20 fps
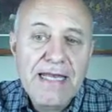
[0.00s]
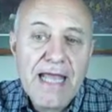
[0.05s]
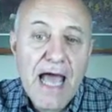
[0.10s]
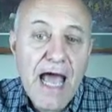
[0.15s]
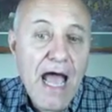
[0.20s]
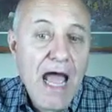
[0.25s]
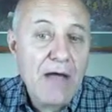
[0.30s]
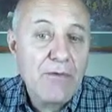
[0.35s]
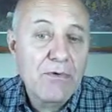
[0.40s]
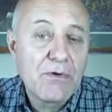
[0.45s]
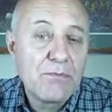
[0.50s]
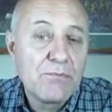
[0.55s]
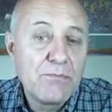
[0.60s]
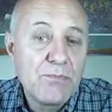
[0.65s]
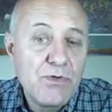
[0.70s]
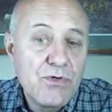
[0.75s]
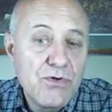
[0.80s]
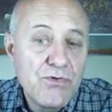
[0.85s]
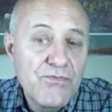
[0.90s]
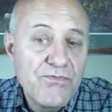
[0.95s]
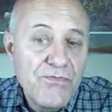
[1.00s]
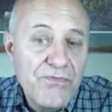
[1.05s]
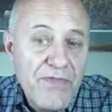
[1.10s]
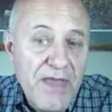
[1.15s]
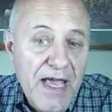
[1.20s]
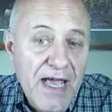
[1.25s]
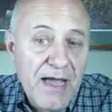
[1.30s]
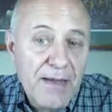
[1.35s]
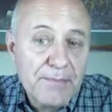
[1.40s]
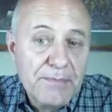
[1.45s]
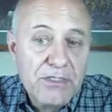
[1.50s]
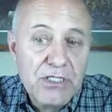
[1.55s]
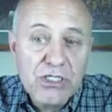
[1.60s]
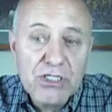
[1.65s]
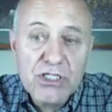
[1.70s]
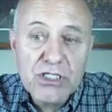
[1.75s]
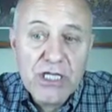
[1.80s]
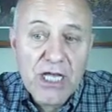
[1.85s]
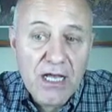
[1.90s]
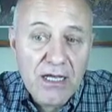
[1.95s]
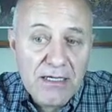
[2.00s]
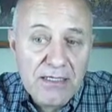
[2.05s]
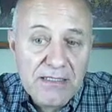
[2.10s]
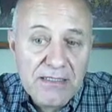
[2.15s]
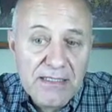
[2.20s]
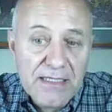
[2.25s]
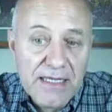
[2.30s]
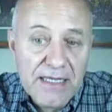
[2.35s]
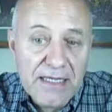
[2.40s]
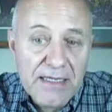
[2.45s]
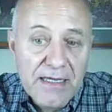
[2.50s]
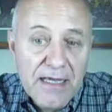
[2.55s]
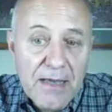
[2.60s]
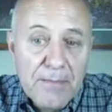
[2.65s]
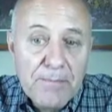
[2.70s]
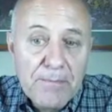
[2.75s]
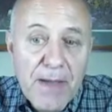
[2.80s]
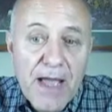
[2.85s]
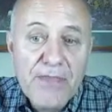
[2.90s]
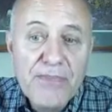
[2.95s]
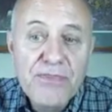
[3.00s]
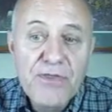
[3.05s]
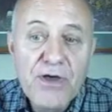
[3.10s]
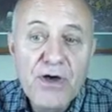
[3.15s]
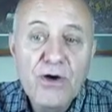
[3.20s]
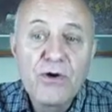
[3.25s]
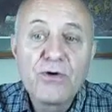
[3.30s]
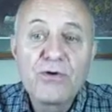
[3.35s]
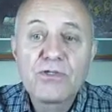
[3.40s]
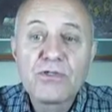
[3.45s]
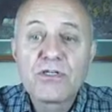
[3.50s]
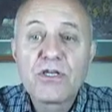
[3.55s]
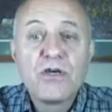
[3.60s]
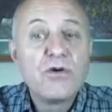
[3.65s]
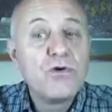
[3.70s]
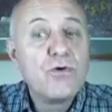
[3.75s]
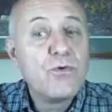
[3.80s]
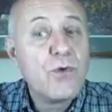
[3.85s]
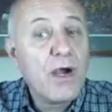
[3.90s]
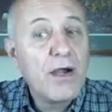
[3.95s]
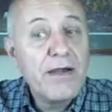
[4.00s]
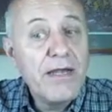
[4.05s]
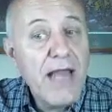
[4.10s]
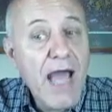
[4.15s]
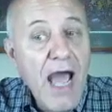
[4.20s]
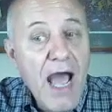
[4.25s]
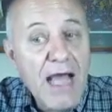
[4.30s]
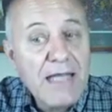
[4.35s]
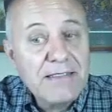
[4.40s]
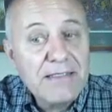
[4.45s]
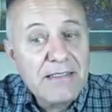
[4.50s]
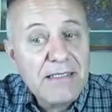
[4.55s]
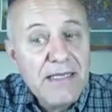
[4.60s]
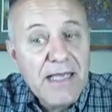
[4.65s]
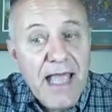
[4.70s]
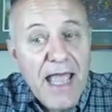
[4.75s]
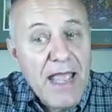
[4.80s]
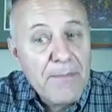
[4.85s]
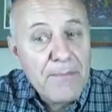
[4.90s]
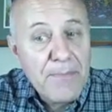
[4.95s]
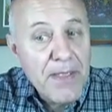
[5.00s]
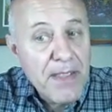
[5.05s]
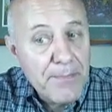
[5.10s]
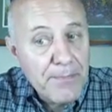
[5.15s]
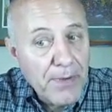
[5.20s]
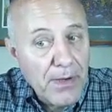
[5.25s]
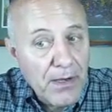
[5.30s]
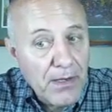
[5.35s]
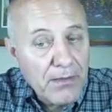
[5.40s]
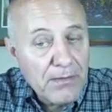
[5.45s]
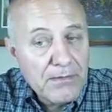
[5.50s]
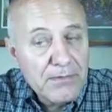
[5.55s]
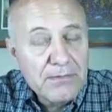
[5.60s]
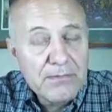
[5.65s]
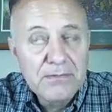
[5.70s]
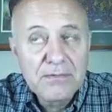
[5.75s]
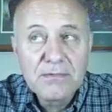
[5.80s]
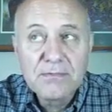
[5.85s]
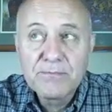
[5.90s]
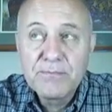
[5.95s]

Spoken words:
And I will move them to jealousy by those who are not a people.